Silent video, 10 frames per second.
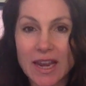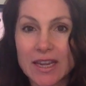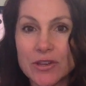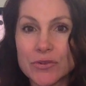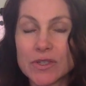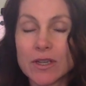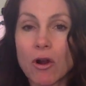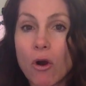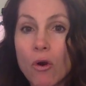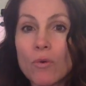I use it
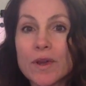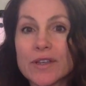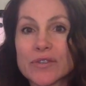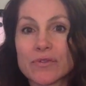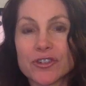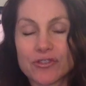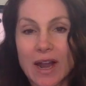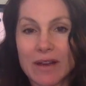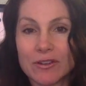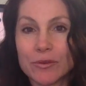always for
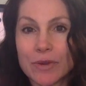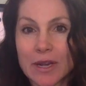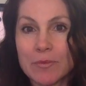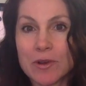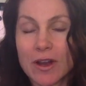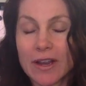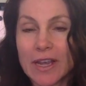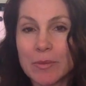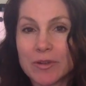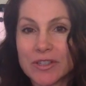travel when I'm not
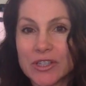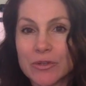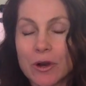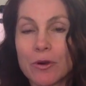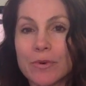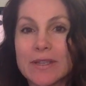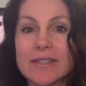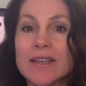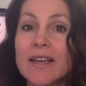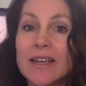able to
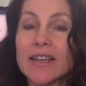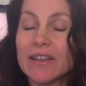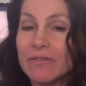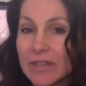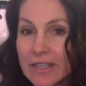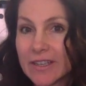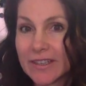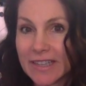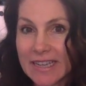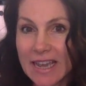always
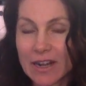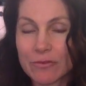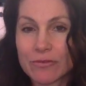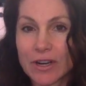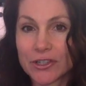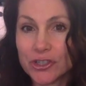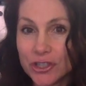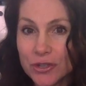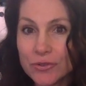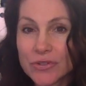conveniently get a fresh
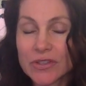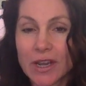juice.